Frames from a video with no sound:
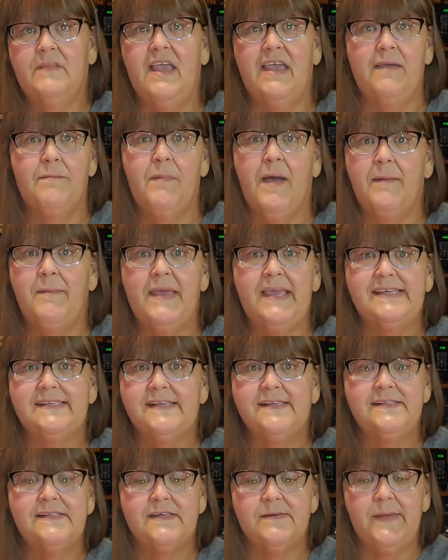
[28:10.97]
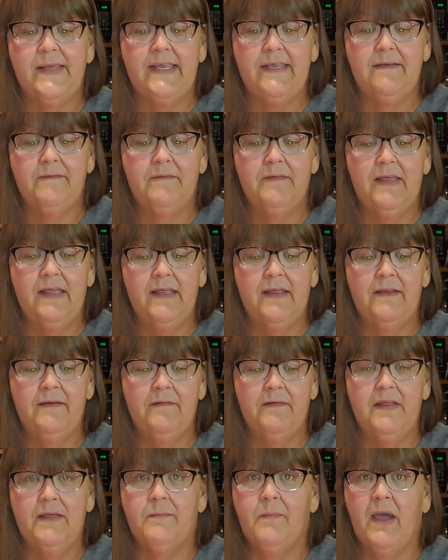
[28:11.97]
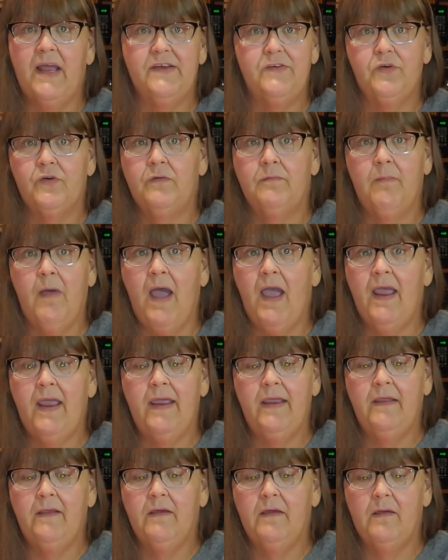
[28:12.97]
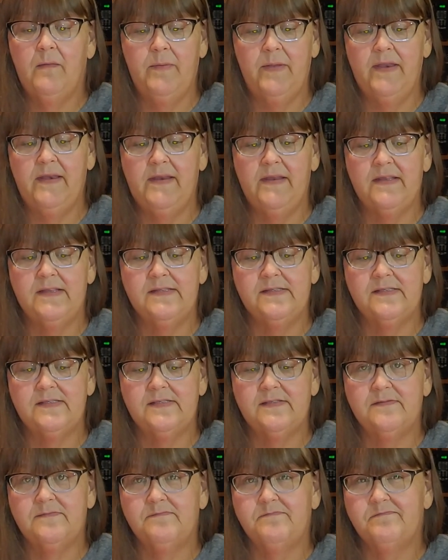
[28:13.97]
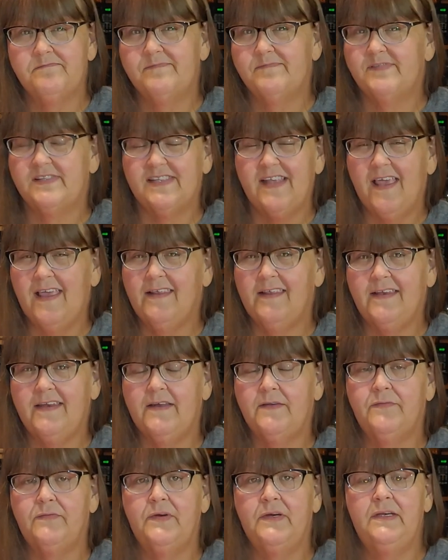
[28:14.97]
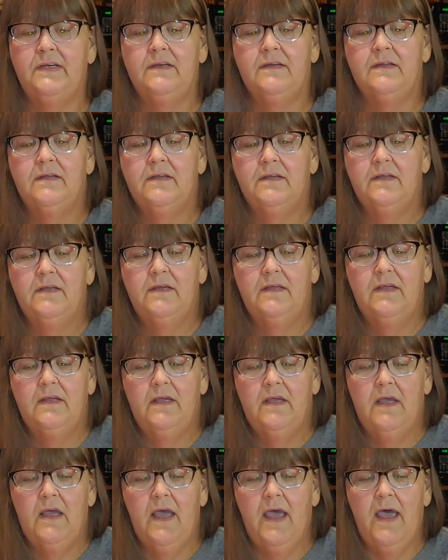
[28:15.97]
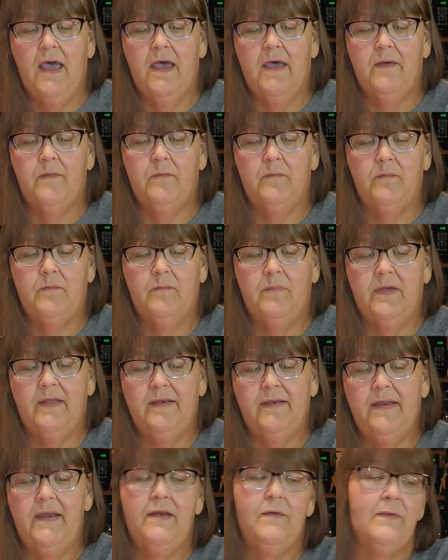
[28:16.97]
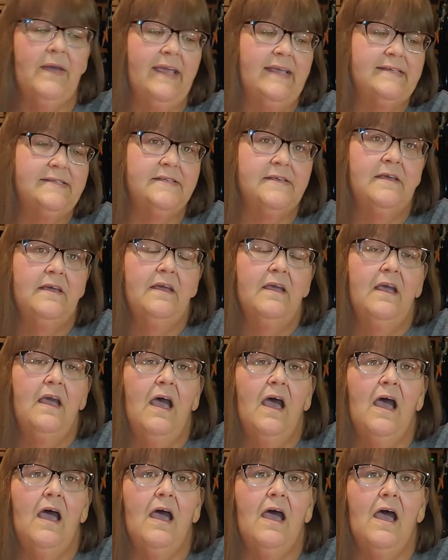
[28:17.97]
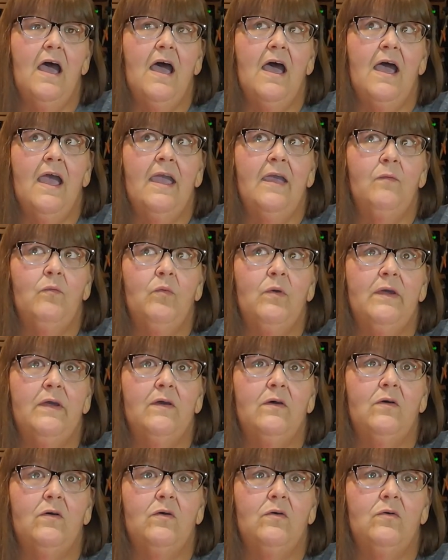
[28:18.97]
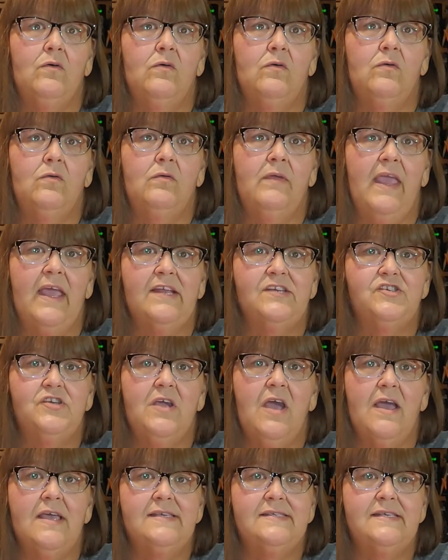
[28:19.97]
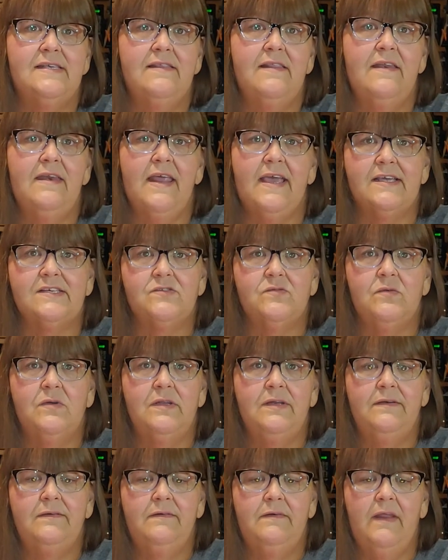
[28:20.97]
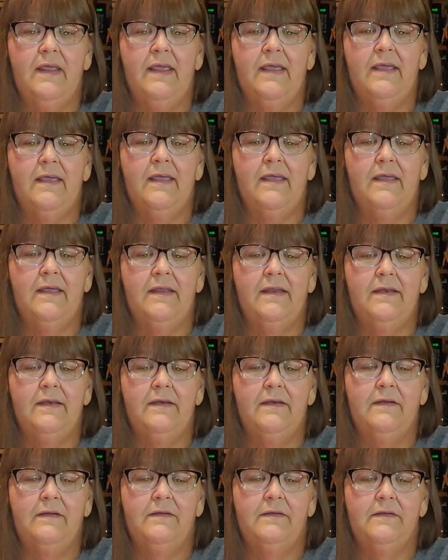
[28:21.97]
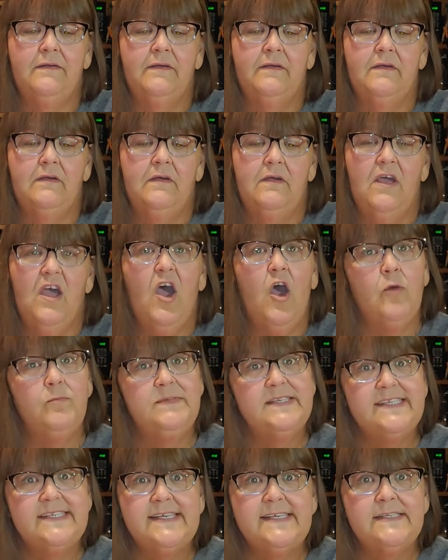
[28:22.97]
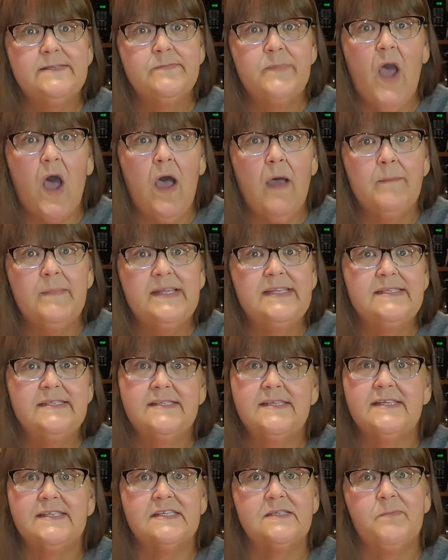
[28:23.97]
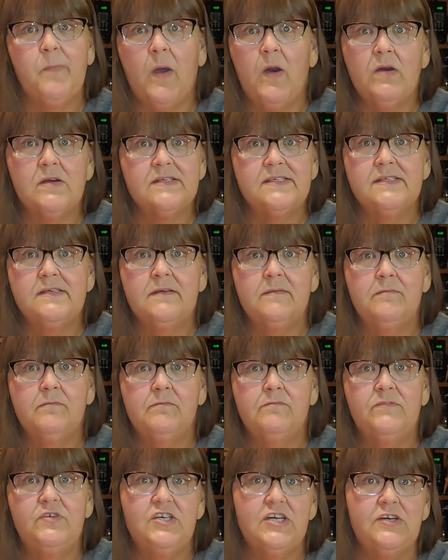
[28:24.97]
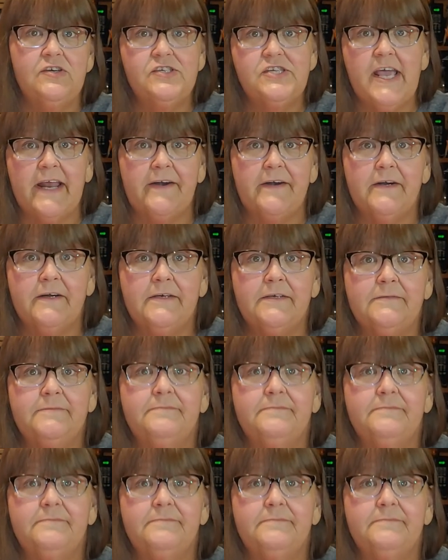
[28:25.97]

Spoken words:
It might make sense to me, and it might turn my opinions slightly different. But anyways, I will catch you guys in the next one, and hope to see some comments that spark some chitter chatter.